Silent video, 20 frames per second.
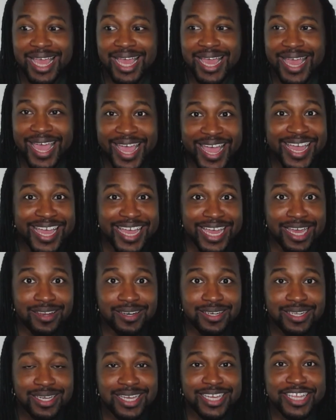
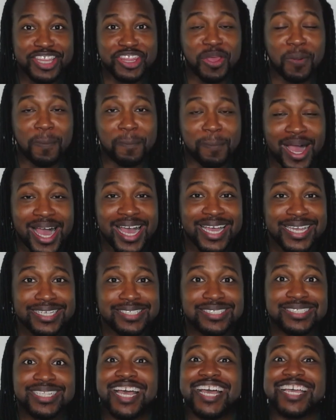And they're
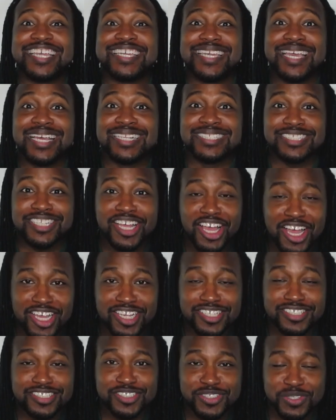biased against
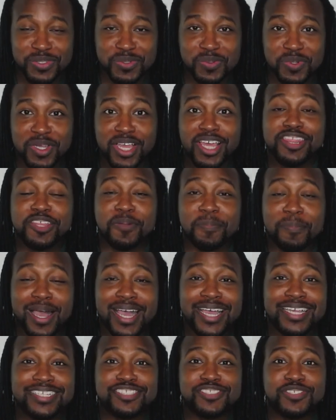us too. They're
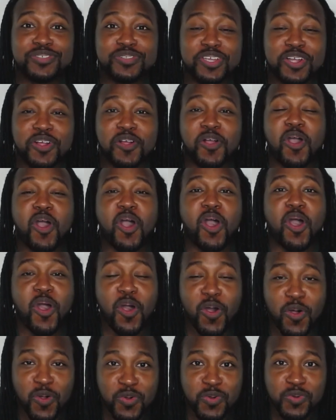biased to their
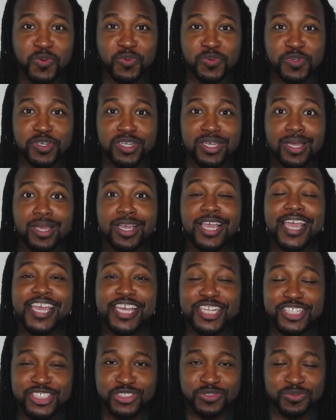own
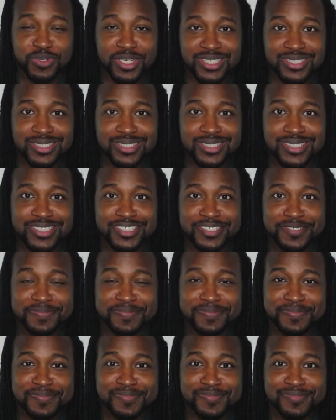interest.
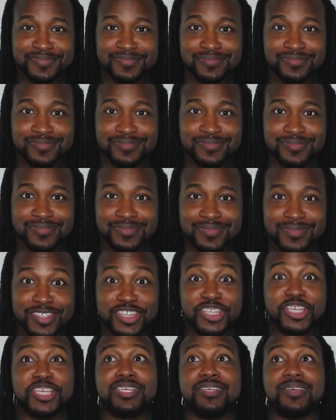
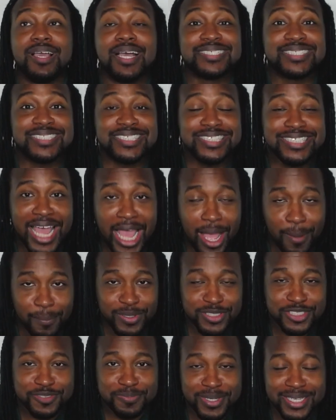The
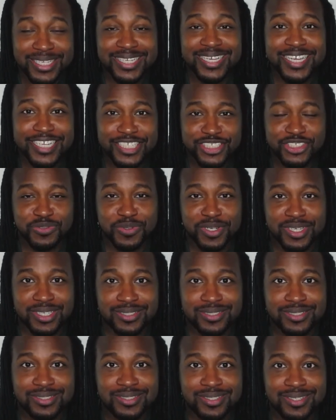establishment
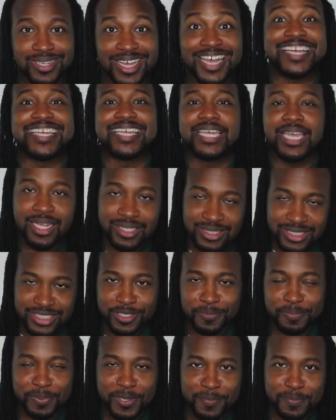interest against the
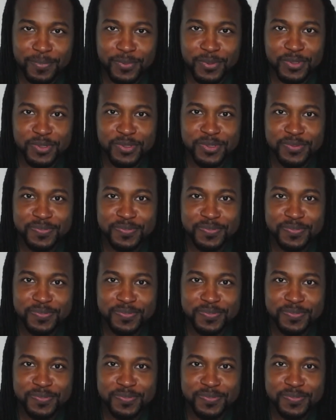people.